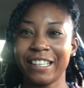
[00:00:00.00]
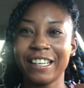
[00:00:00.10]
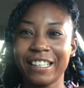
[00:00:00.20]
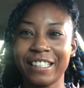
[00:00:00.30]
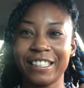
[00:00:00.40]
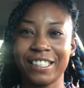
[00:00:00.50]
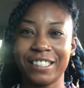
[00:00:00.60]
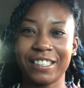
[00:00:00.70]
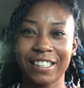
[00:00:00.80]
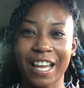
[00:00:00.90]
how that look
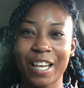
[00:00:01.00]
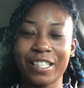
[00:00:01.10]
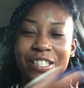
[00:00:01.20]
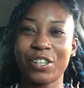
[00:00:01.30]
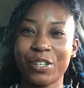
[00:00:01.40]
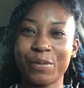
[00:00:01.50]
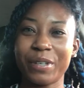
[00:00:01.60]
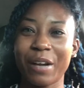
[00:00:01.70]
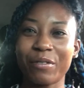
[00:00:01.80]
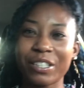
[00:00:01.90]
like stern wheel.
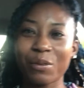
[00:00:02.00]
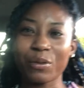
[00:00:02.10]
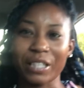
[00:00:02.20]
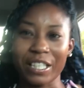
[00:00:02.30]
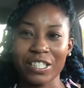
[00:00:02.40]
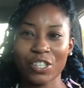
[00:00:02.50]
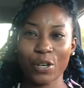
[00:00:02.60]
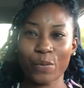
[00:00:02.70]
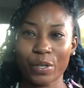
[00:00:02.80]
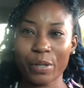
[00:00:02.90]
I really don't want that
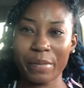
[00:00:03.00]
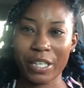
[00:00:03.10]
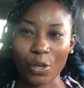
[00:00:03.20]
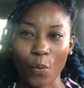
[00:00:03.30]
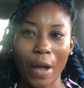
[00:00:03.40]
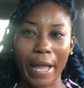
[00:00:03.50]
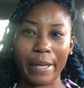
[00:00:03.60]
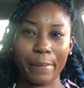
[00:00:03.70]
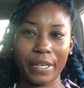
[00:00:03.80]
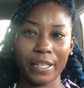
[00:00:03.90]
stern wheel to be in the
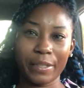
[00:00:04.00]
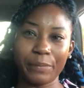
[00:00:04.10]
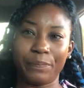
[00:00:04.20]
way, but